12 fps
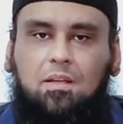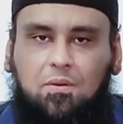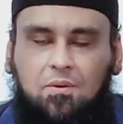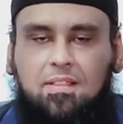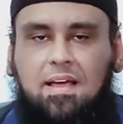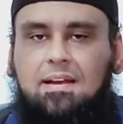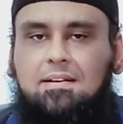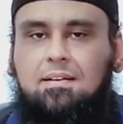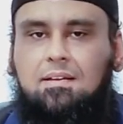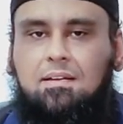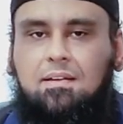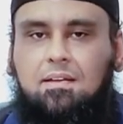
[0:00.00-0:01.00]
you know that,
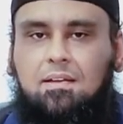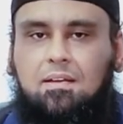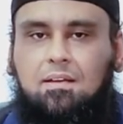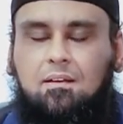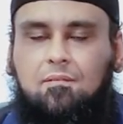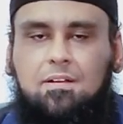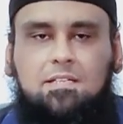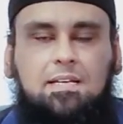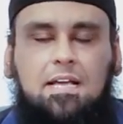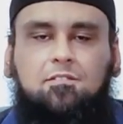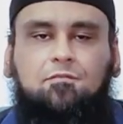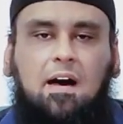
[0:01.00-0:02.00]
which
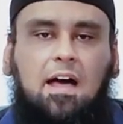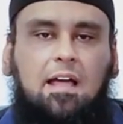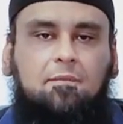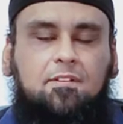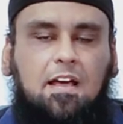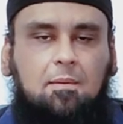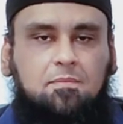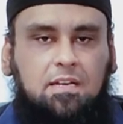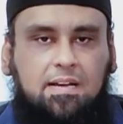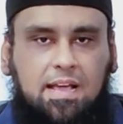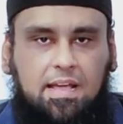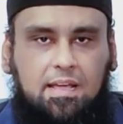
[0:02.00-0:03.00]
says five times
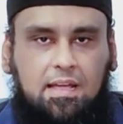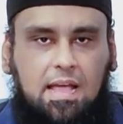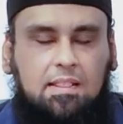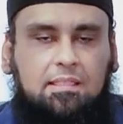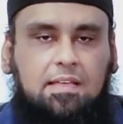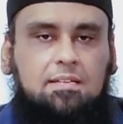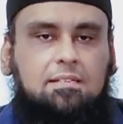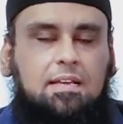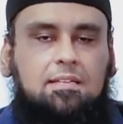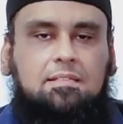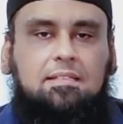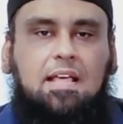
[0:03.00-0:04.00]
a day, and this
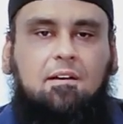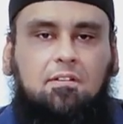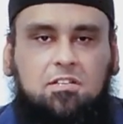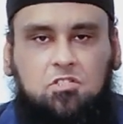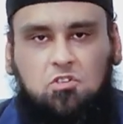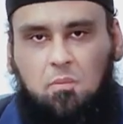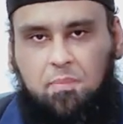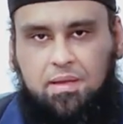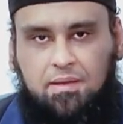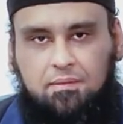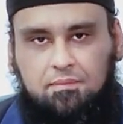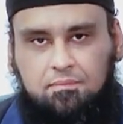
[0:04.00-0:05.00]
is never
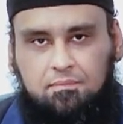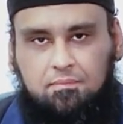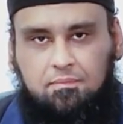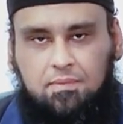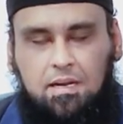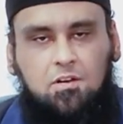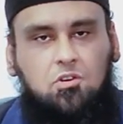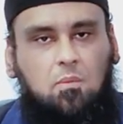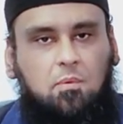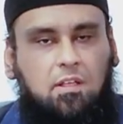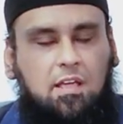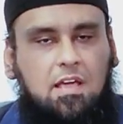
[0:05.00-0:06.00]
stopping till
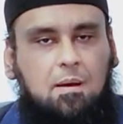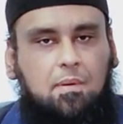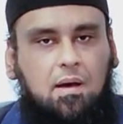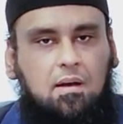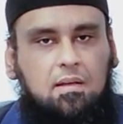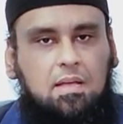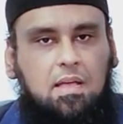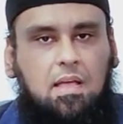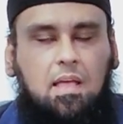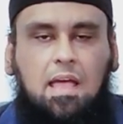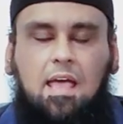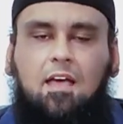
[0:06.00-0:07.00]
Yawm al-Qiyamah.
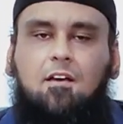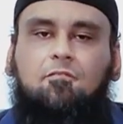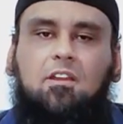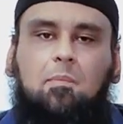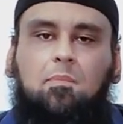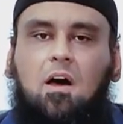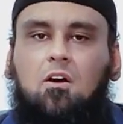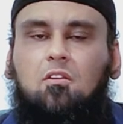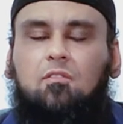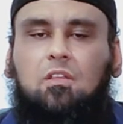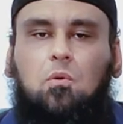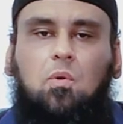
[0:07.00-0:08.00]
Every part
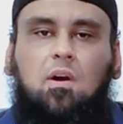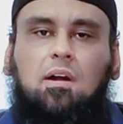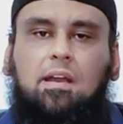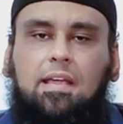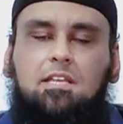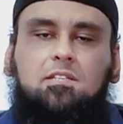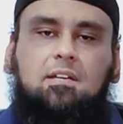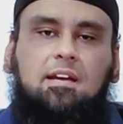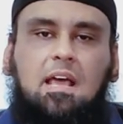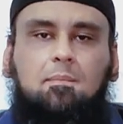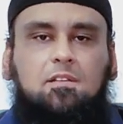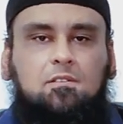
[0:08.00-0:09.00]
of the world, Eastern
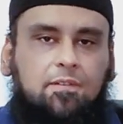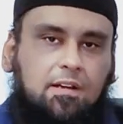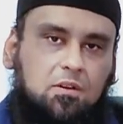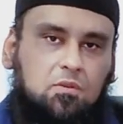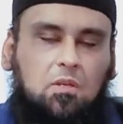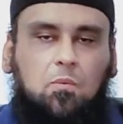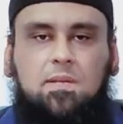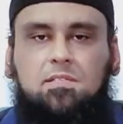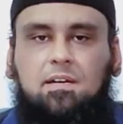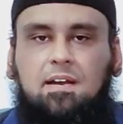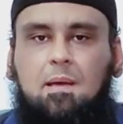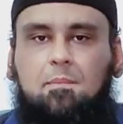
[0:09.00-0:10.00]
Hemisphere to the
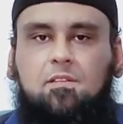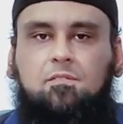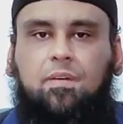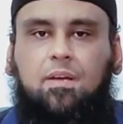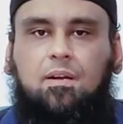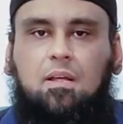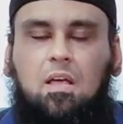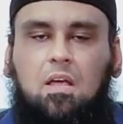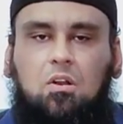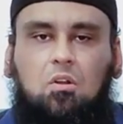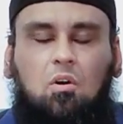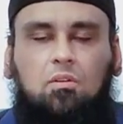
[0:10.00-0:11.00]
Western Hemisphere,
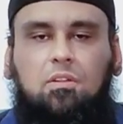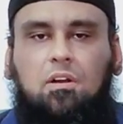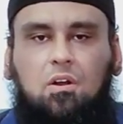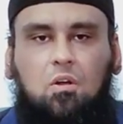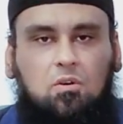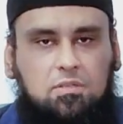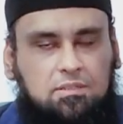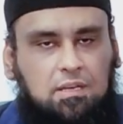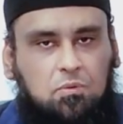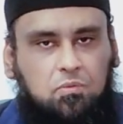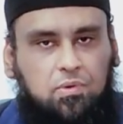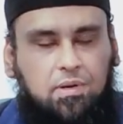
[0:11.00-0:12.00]
Northern or
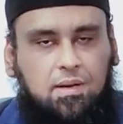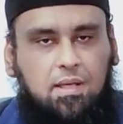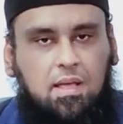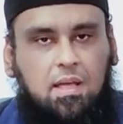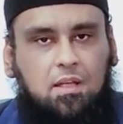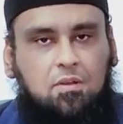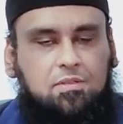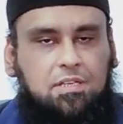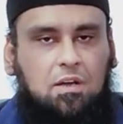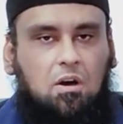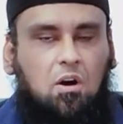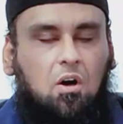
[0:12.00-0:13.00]
Southern, you
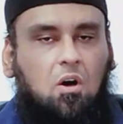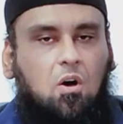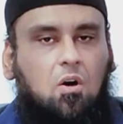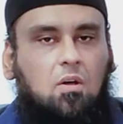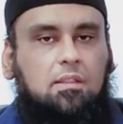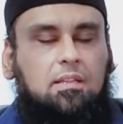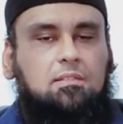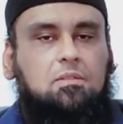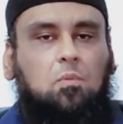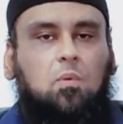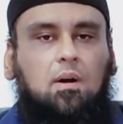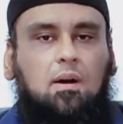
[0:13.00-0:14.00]
see, all this
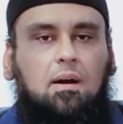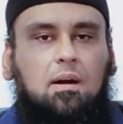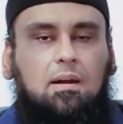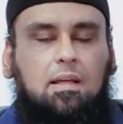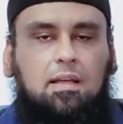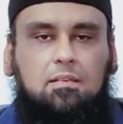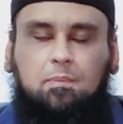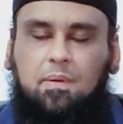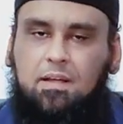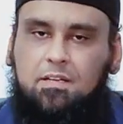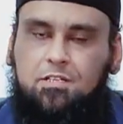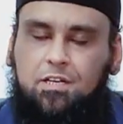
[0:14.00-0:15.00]
world is
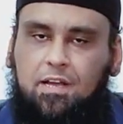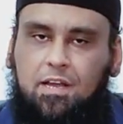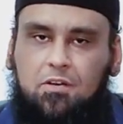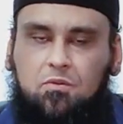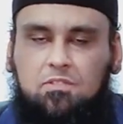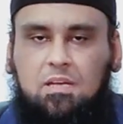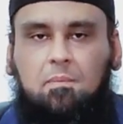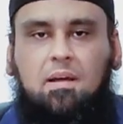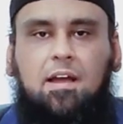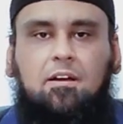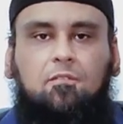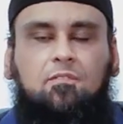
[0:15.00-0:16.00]
plunging into some
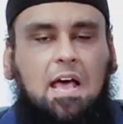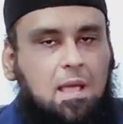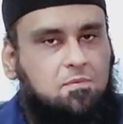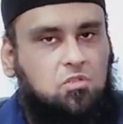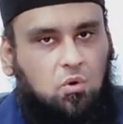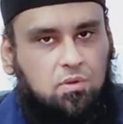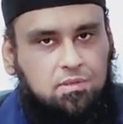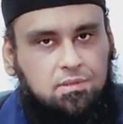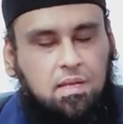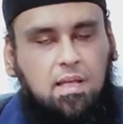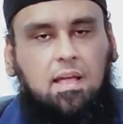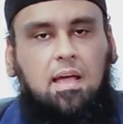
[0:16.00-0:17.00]
kind of time
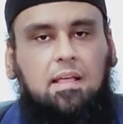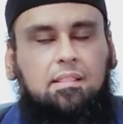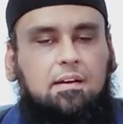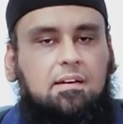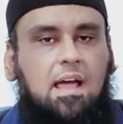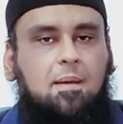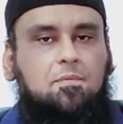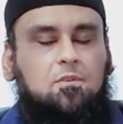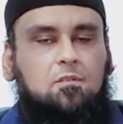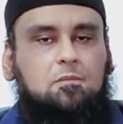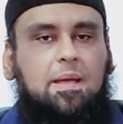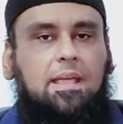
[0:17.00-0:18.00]
zones, and the time
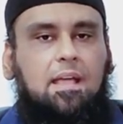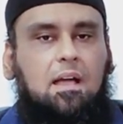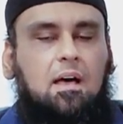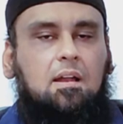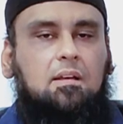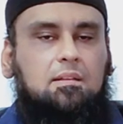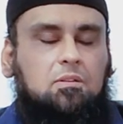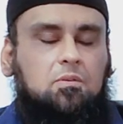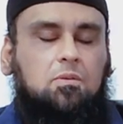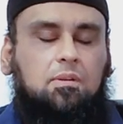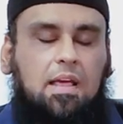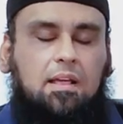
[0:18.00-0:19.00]
zones making alertu,
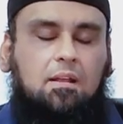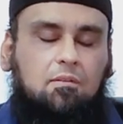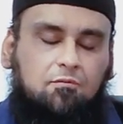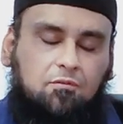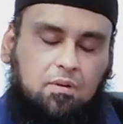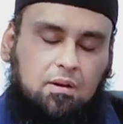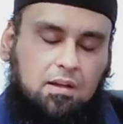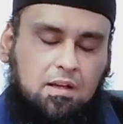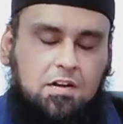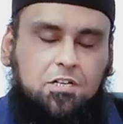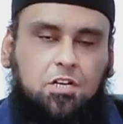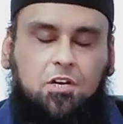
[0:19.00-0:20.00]
like for
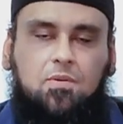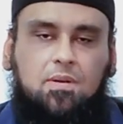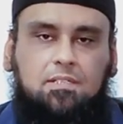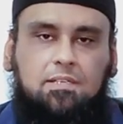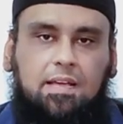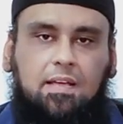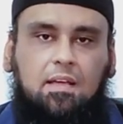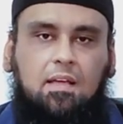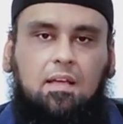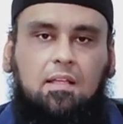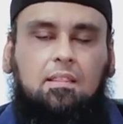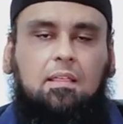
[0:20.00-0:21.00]
continuously
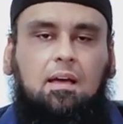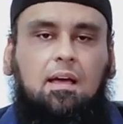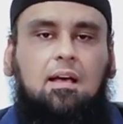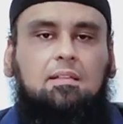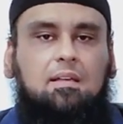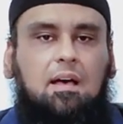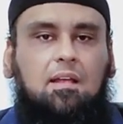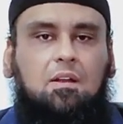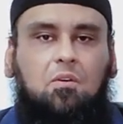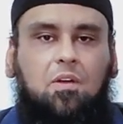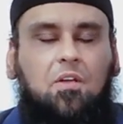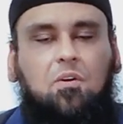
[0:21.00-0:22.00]
the
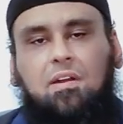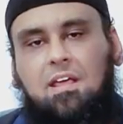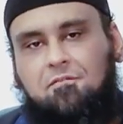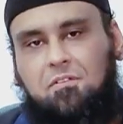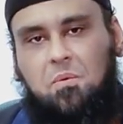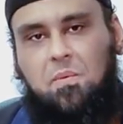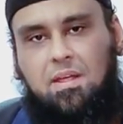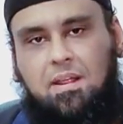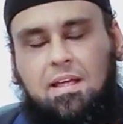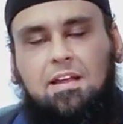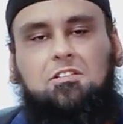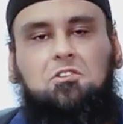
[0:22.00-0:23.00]
azan going on everywhere.
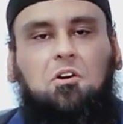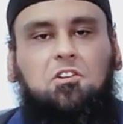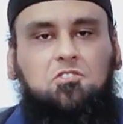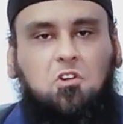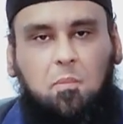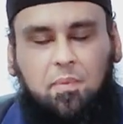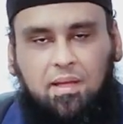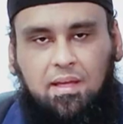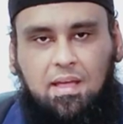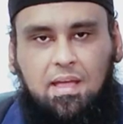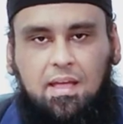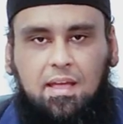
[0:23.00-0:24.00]
It's not
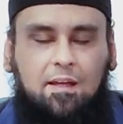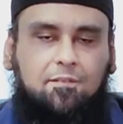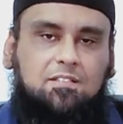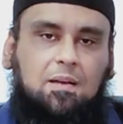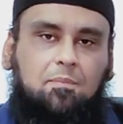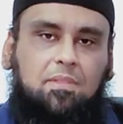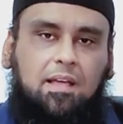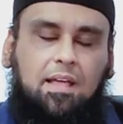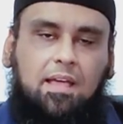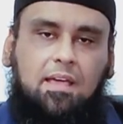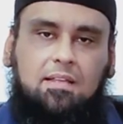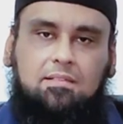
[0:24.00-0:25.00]
stopping. If something
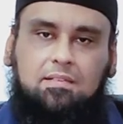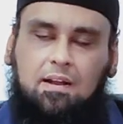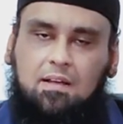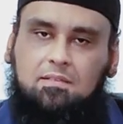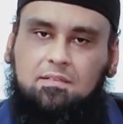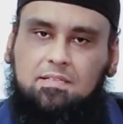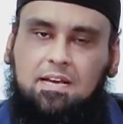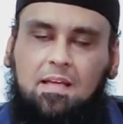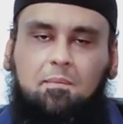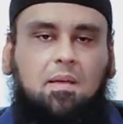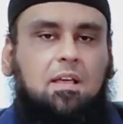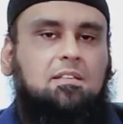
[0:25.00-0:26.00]
here is an Asr
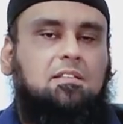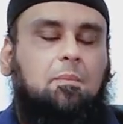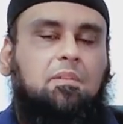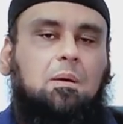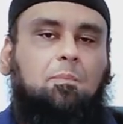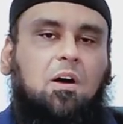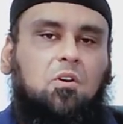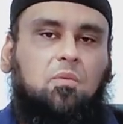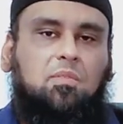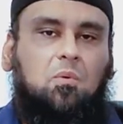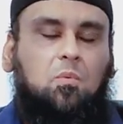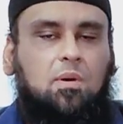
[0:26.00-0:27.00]
time, some in the part
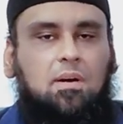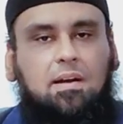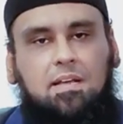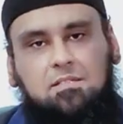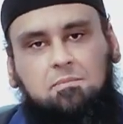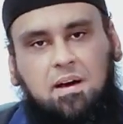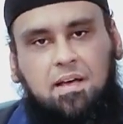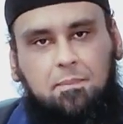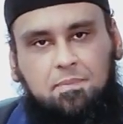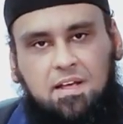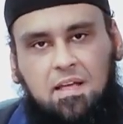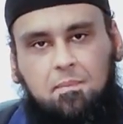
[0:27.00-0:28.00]
of the world is
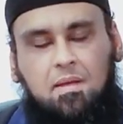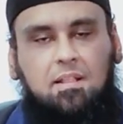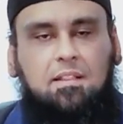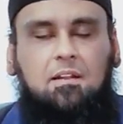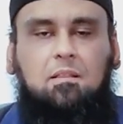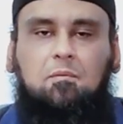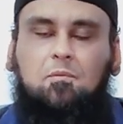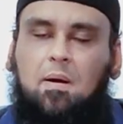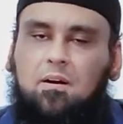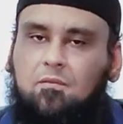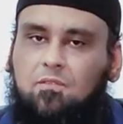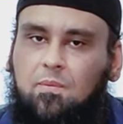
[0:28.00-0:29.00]
Maghrib time, then some
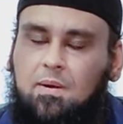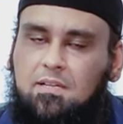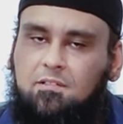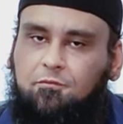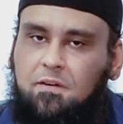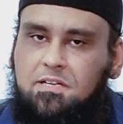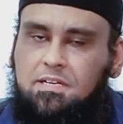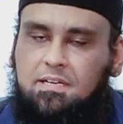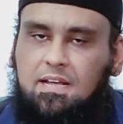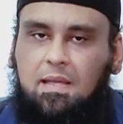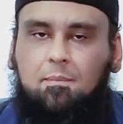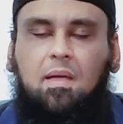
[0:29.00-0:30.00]
part of the world is Fajr
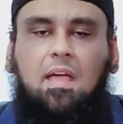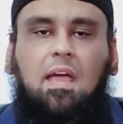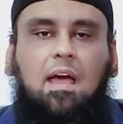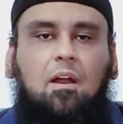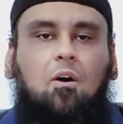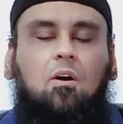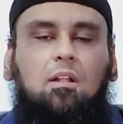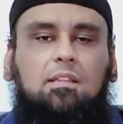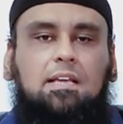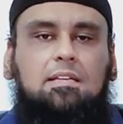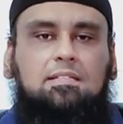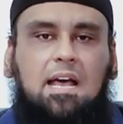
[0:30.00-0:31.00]
time. And all
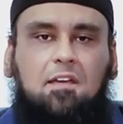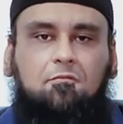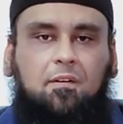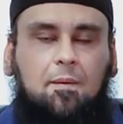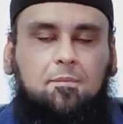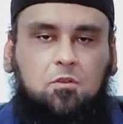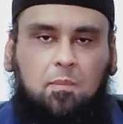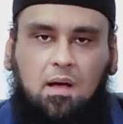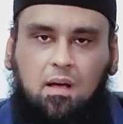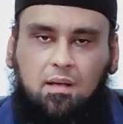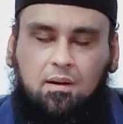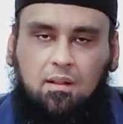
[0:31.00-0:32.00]
these time frames,
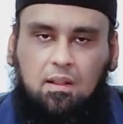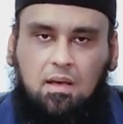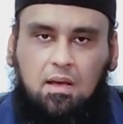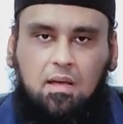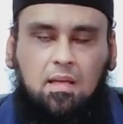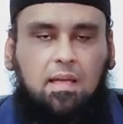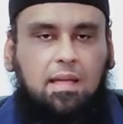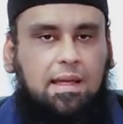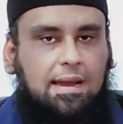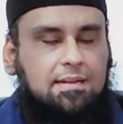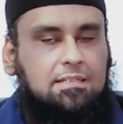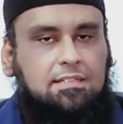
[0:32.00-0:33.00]
subhanAllah,
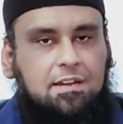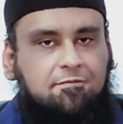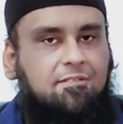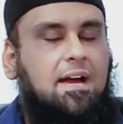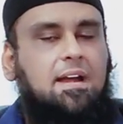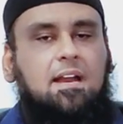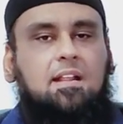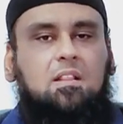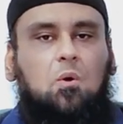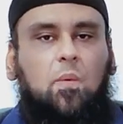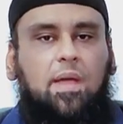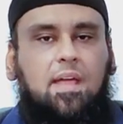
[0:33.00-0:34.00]
it is divided in
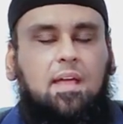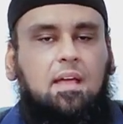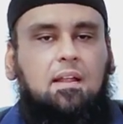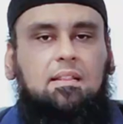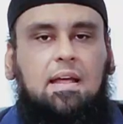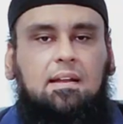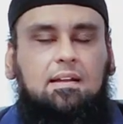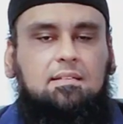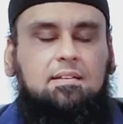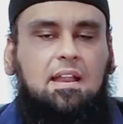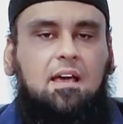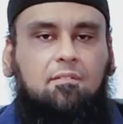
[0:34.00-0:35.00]
the way that
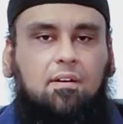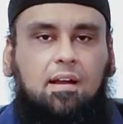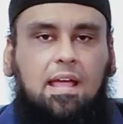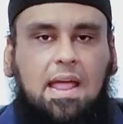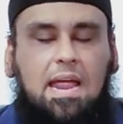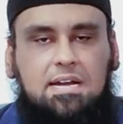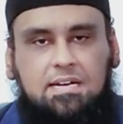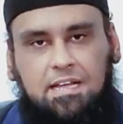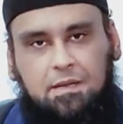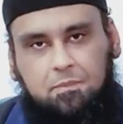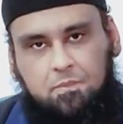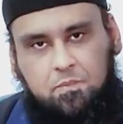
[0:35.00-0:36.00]
it's never
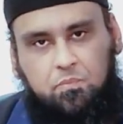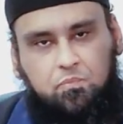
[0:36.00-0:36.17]
ending.